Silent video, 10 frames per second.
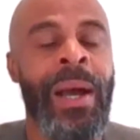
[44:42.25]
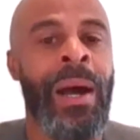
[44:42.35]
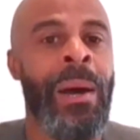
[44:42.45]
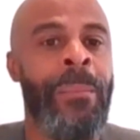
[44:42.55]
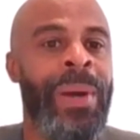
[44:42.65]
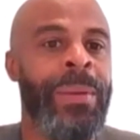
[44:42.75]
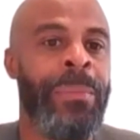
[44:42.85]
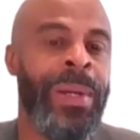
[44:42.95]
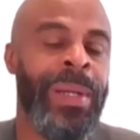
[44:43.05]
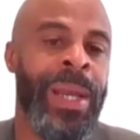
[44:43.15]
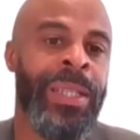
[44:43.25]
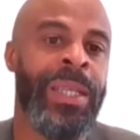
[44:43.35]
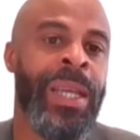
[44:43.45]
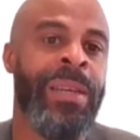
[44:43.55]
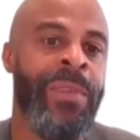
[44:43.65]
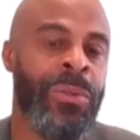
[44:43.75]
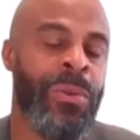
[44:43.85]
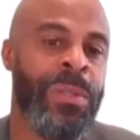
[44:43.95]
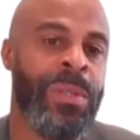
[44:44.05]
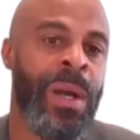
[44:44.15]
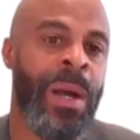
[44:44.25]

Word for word: um, but but each individual's